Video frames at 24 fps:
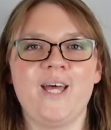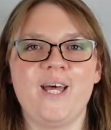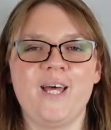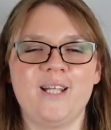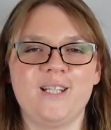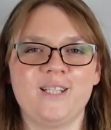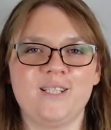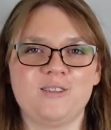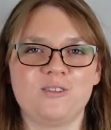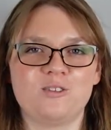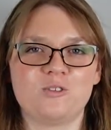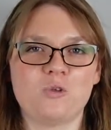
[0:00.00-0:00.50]

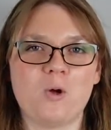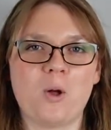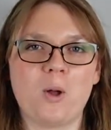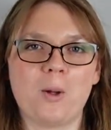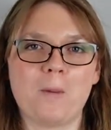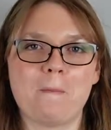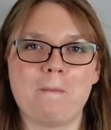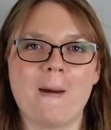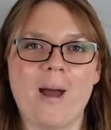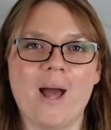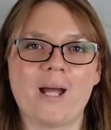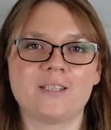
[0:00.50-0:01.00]
Hello and
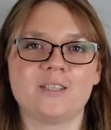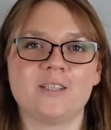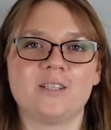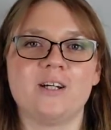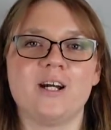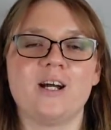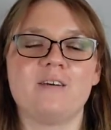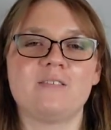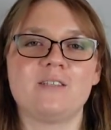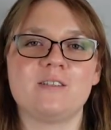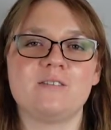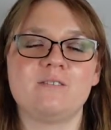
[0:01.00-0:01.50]
welcome back to
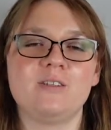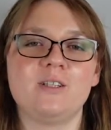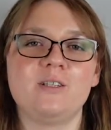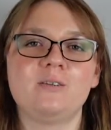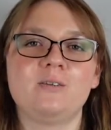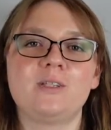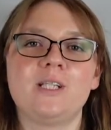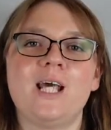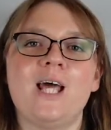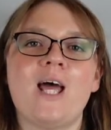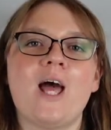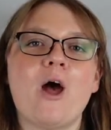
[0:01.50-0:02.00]
Crafts of
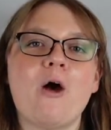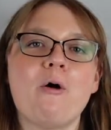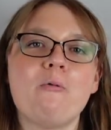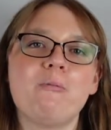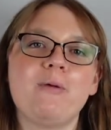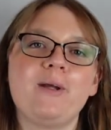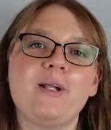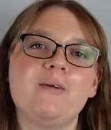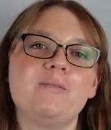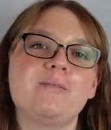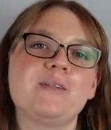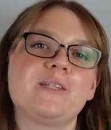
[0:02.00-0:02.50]
Note.
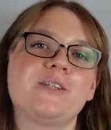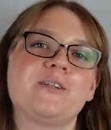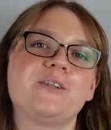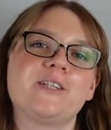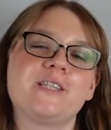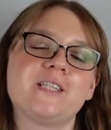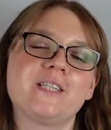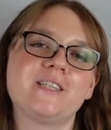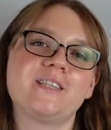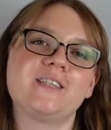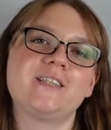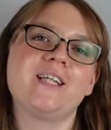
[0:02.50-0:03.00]
My name is
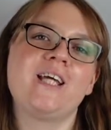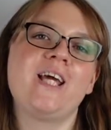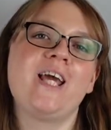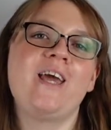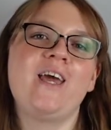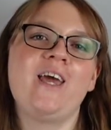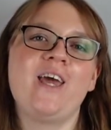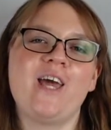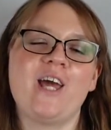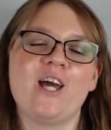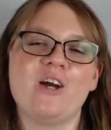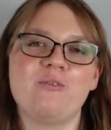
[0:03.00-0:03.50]
Crystal
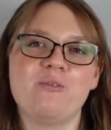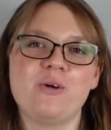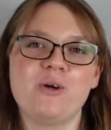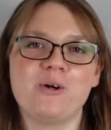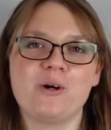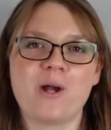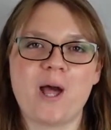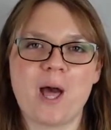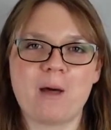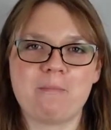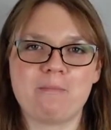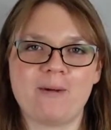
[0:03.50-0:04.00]
and we are
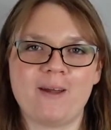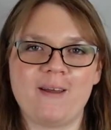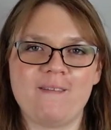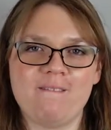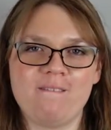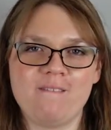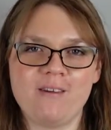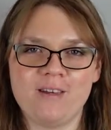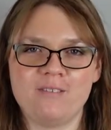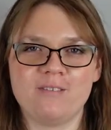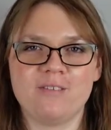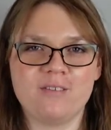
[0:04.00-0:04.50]
at my
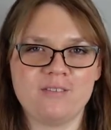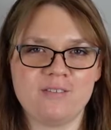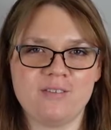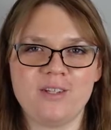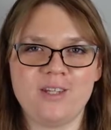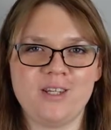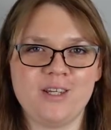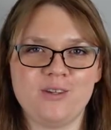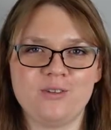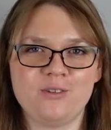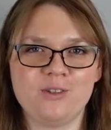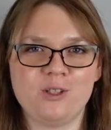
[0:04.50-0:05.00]
favorite
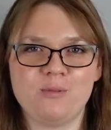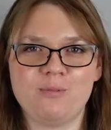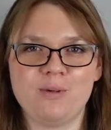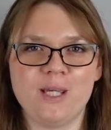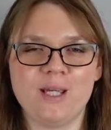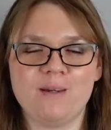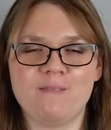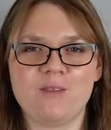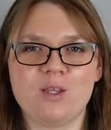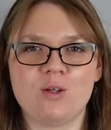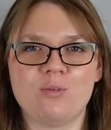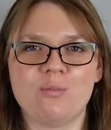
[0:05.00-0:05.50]
video to
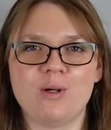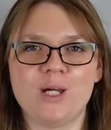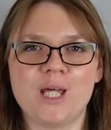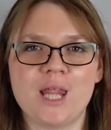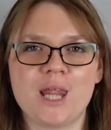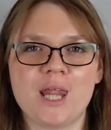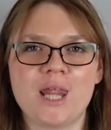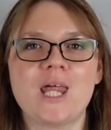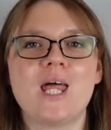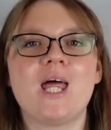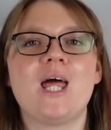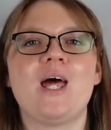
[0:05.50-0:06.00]
make of the
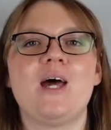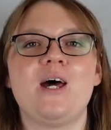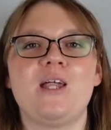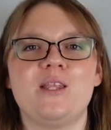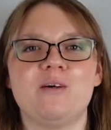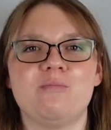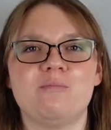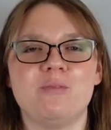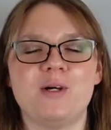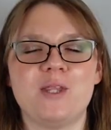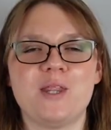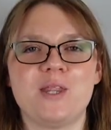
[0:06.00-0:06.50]
month, the
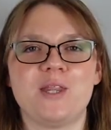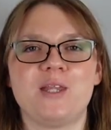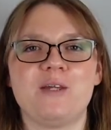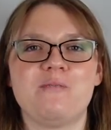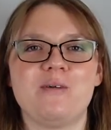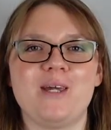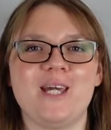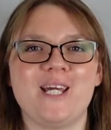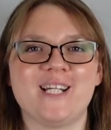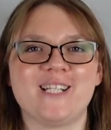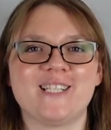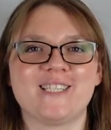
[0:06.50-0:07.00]
monthly
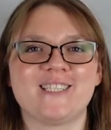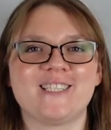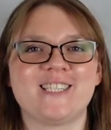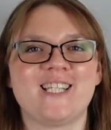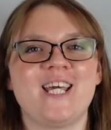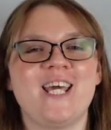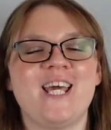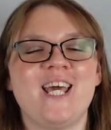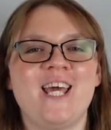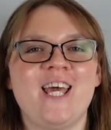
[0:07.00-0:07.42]
makes.